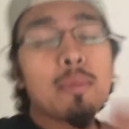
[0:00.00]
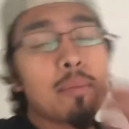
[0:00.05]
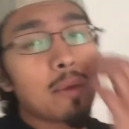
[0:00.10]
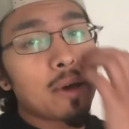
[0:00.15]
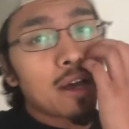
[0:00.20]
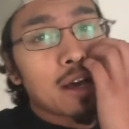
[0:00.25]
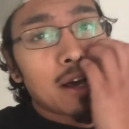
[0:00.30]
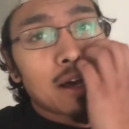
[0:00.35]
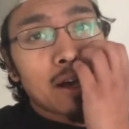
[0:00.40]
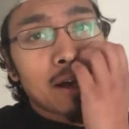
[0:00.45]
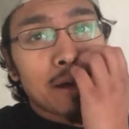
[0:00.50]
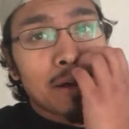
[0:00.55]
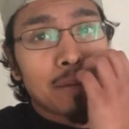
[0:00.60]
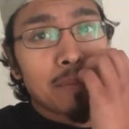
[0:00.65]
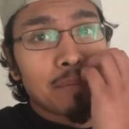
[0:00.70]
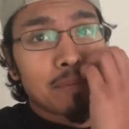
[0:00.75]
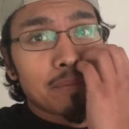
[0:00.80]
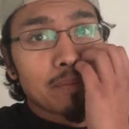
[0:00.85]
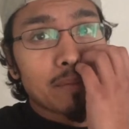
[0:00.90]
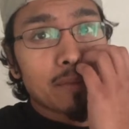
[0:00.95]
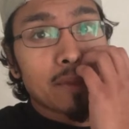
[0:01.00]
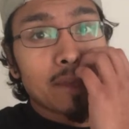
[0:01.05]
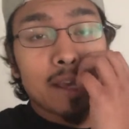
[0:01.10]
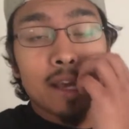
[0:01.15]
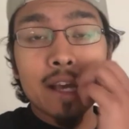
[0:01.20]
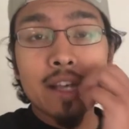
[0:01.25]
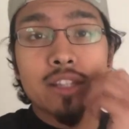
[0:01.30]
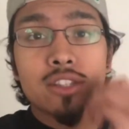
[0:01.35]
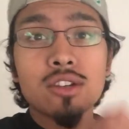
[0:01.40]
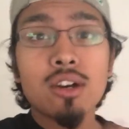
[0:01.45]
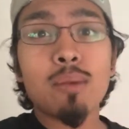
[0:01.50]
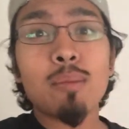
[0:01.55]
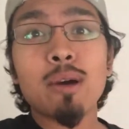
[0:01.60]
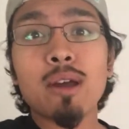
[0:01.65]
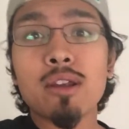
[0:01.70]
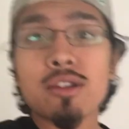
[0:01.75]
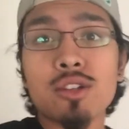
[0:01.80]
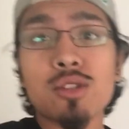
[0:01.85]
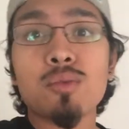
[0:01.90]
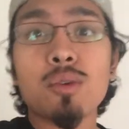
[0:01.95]
But um, yeah, so I'm
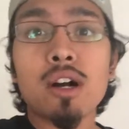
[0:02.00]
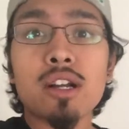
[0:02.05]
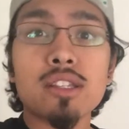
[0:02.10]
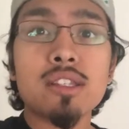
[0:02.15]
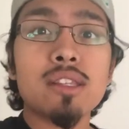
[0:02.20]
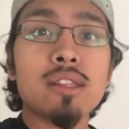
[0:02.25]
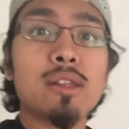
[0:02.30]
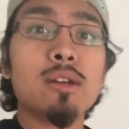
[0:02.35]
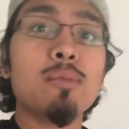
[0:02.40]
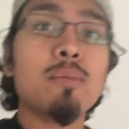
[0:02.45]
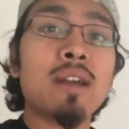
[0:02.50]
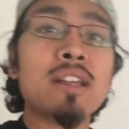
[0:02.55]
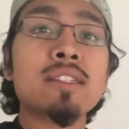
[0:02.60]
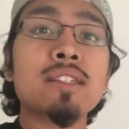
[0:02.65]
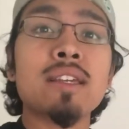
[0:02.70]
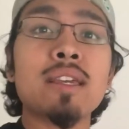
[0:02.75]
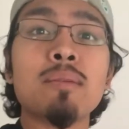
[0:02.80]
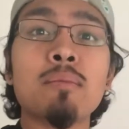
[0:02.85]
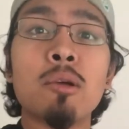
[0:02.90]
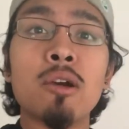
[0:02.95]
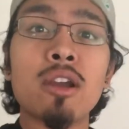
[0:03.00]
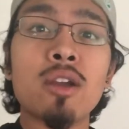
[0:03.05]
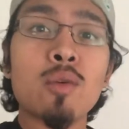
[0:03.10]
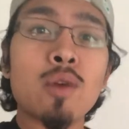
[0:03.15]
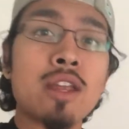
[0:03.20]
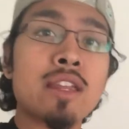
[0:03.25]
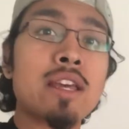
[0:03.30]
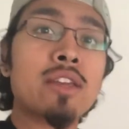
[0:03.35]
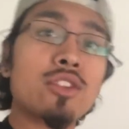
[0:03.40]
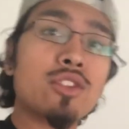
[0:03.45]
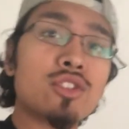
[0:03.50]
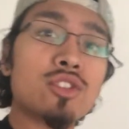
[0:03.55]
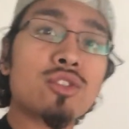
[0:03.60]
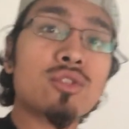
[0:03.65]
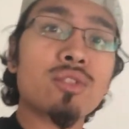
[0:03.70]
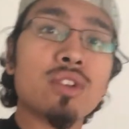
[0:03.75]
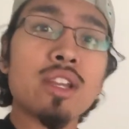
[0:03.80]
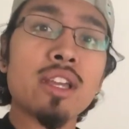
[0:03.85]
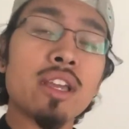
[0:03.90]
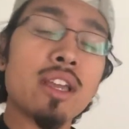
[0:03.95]
about to just walk to the little Mexican market right down the
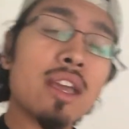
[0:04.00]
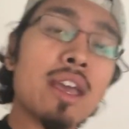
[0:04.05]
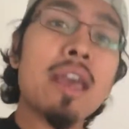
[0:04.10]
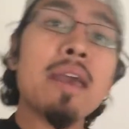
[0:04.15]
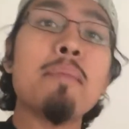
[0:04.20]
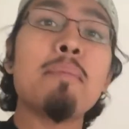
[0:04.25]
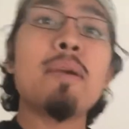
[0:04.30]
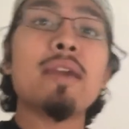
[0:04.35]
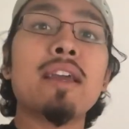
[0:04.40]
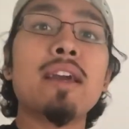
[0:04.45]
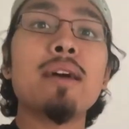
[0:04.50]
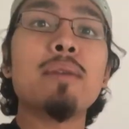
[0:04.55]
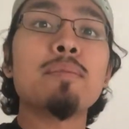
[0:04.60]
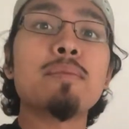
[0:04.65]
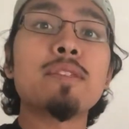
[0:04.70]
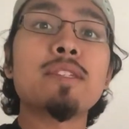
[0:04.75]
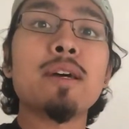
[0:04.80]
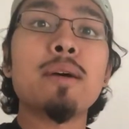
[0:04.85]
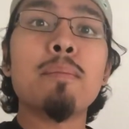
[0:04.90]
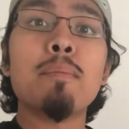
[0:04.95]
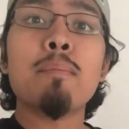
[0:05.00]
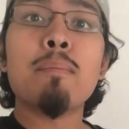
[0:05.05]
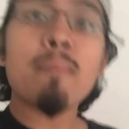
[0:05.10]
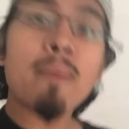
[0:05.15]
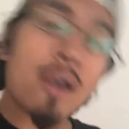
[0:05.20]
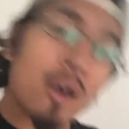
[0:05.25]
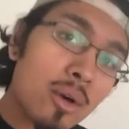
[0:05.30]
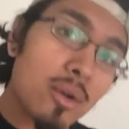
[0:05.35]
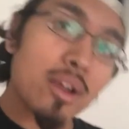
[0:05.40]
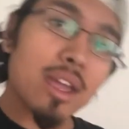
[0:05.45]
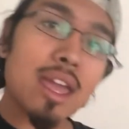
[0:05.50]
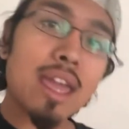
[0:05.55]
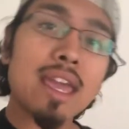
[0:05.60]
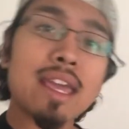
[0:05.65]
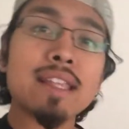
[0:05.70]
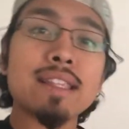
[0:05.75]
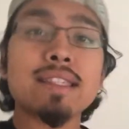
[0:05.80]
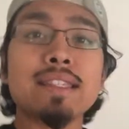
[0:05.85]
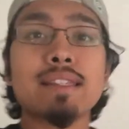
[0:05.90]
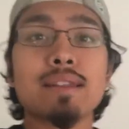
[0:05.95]
street, pick up some milk
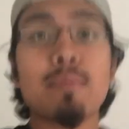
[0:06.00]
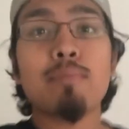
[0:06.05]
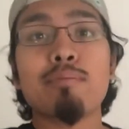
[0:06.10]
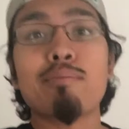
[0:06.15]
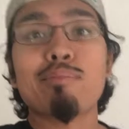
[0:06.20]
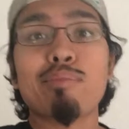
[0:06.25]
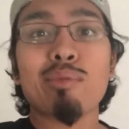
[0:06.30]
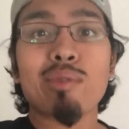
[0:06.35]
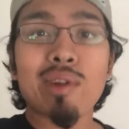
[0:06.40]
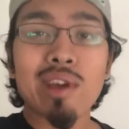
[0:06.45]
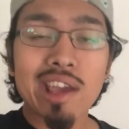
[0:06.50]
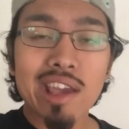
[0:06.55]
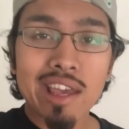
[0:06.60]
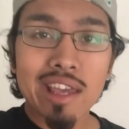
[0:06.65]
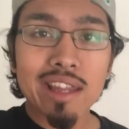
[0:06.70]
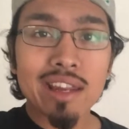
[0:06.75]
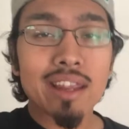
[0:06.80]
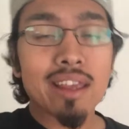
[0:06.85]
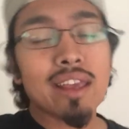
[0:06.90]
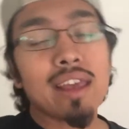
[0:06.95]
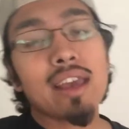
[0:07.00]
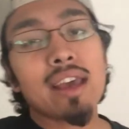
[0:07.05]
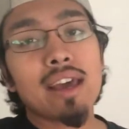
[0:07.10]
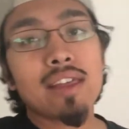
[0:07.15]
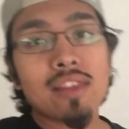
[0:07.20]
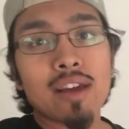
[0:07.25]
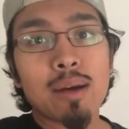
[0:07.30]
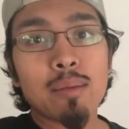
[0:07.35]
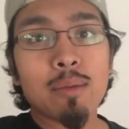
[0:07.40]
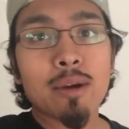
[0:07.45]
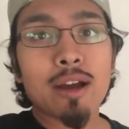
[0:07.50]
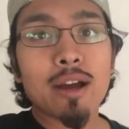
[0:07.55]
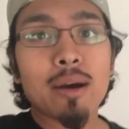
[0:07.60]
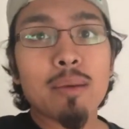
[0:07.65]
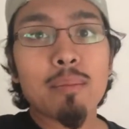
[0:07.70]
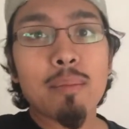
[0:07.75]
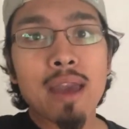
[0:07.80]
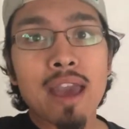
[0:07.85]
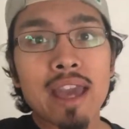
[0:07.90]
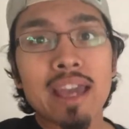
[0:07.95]
and some bread, and then I'm gonna
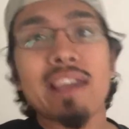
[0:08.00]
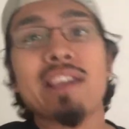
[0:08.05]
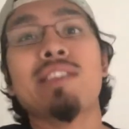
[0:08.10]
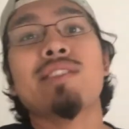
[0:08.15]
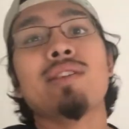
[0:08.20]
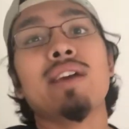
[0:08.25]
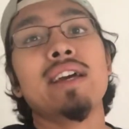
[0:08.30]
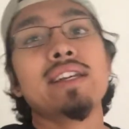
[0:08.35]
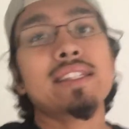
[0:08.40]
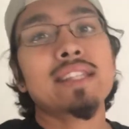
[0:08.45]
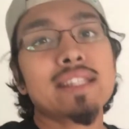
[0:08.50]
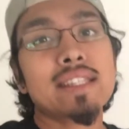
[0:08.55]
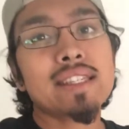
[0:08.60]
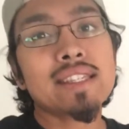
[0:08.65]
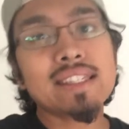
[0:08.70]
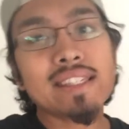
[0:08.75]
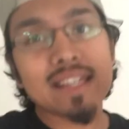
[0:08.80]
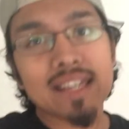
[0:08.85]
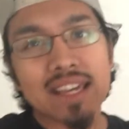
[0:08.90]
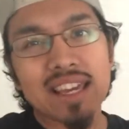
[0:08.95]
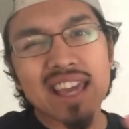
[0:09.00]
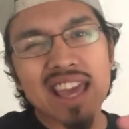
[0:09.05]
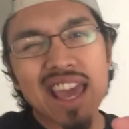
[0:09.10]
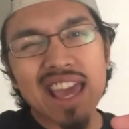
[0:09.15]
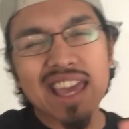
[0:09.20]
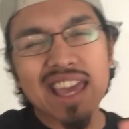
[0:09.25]
come back and you guys get to see it.